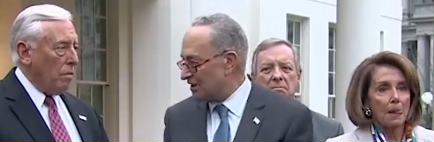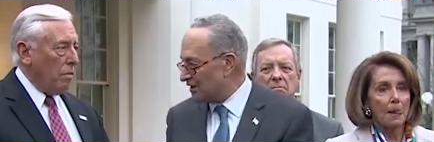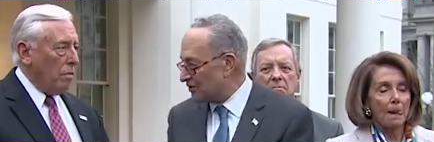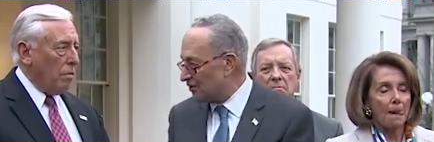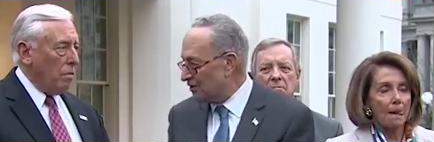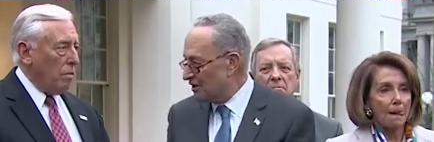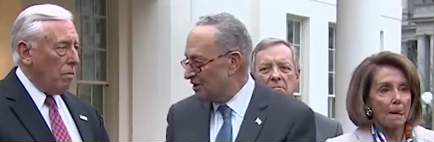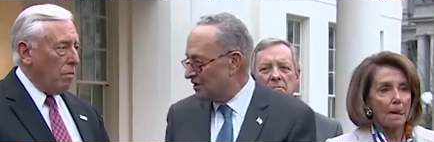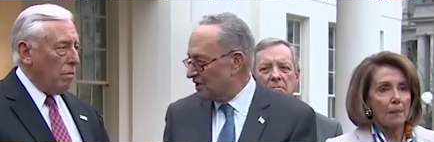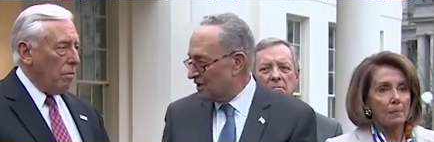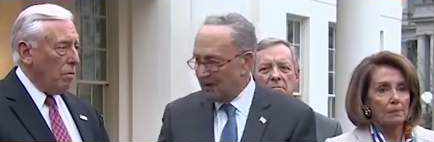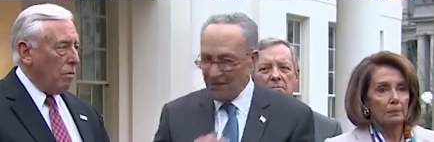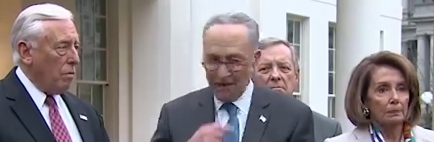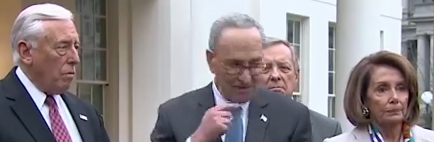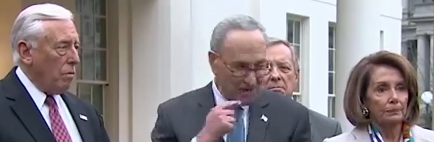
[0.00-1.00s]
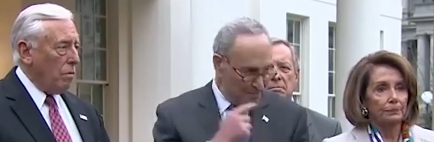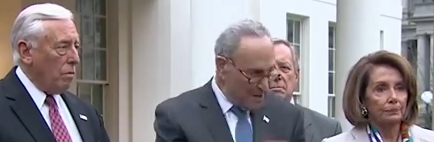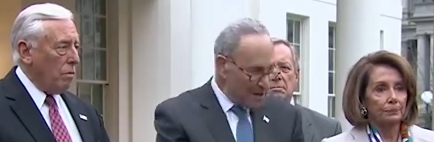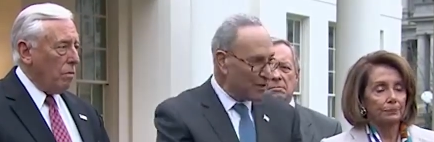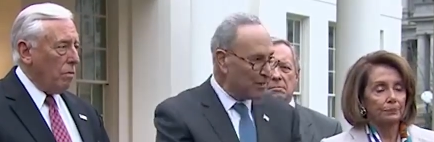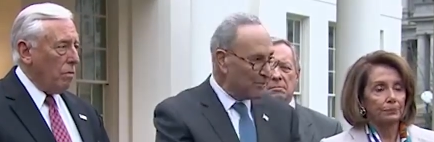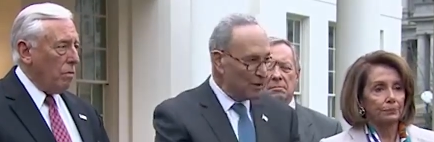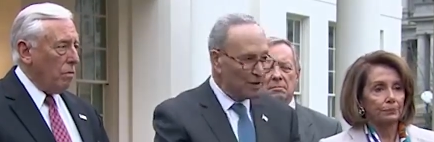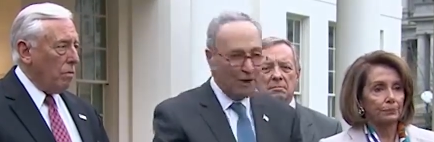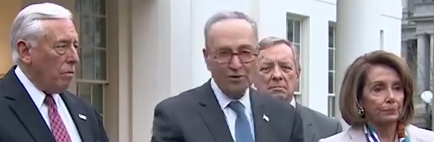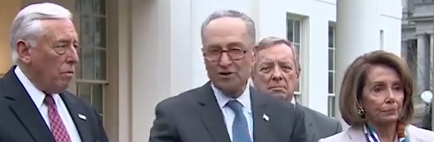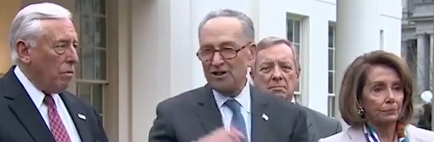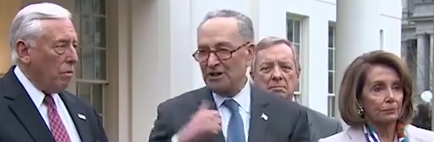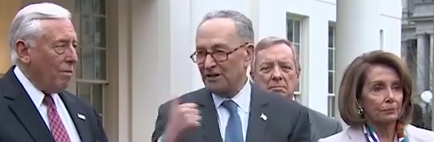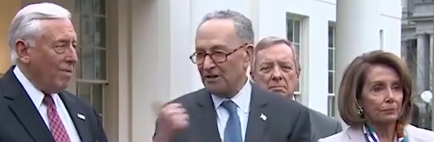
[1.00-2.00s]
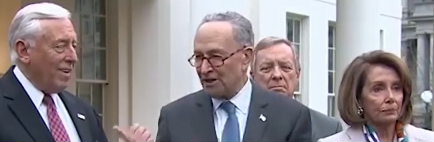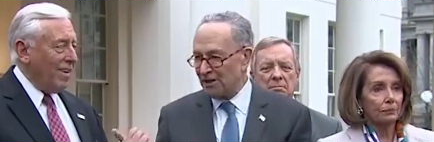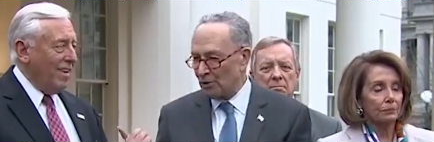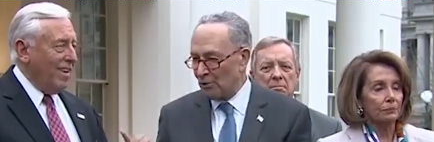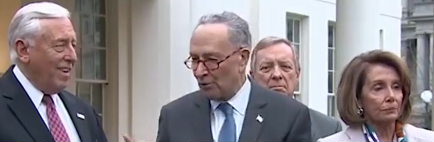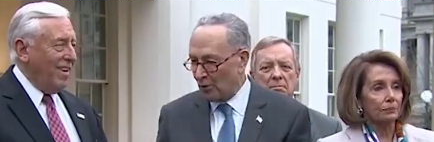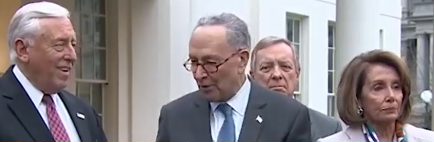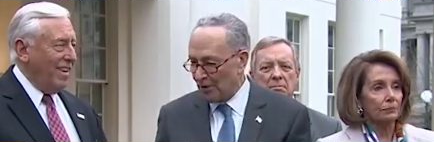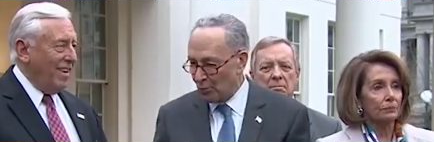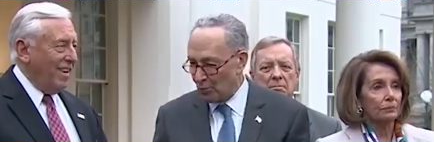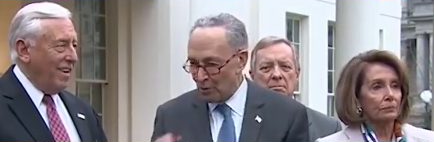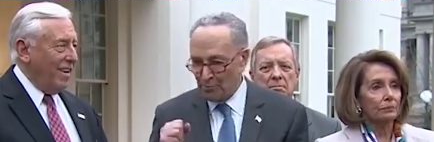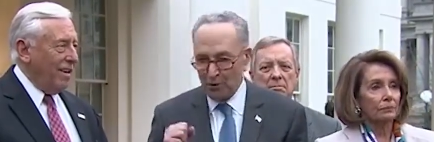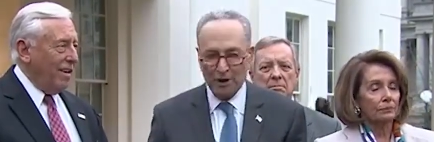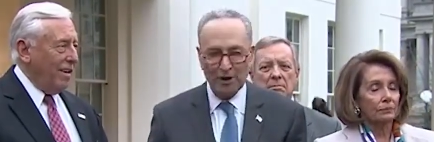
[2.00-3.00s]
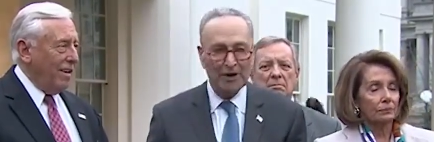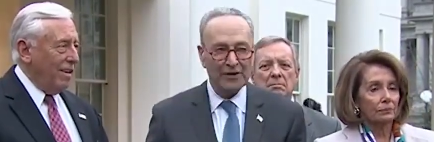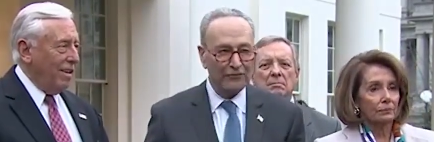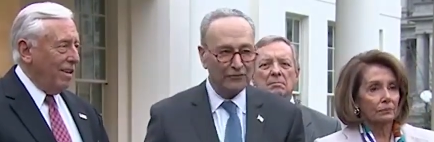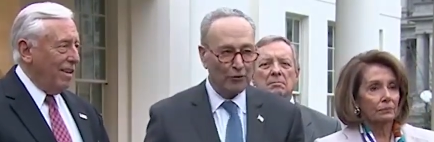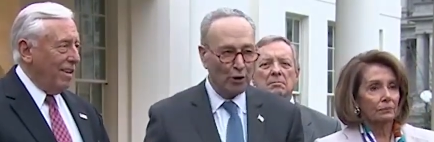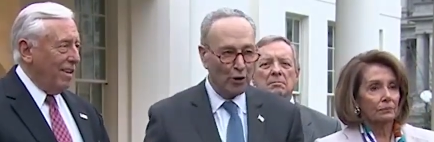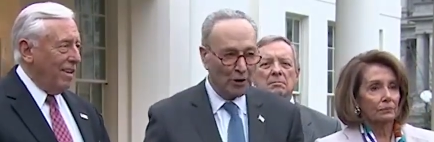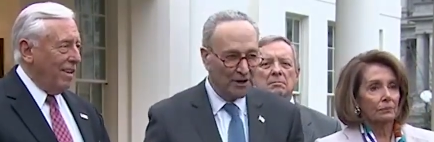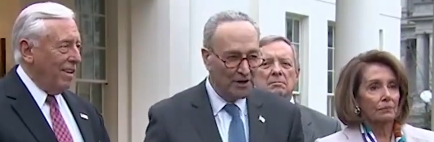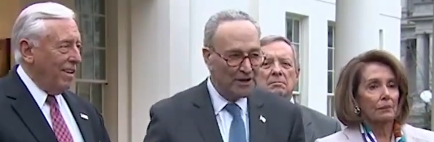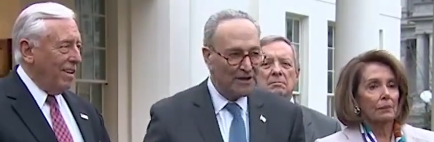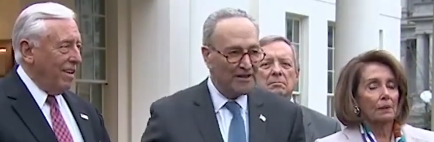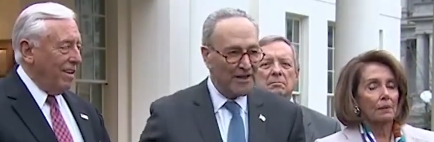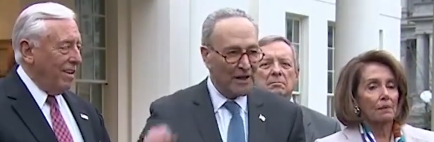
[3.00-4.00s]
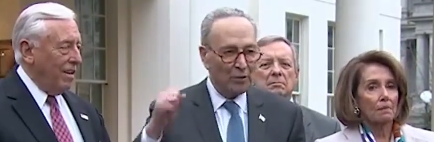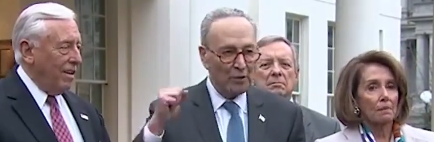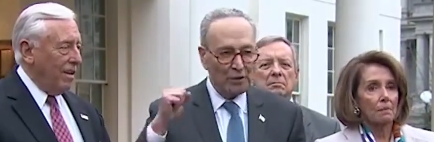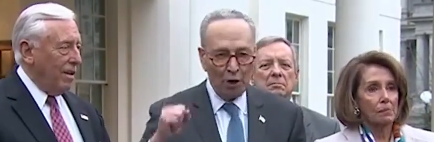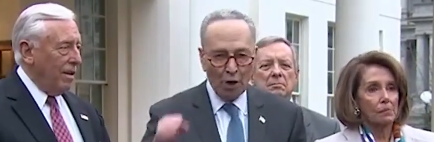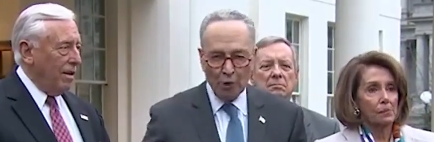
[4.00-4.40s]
Speaker 1: and Leader, uh, that Speaker Pelosi and Leader Hoyer will put on the floor that will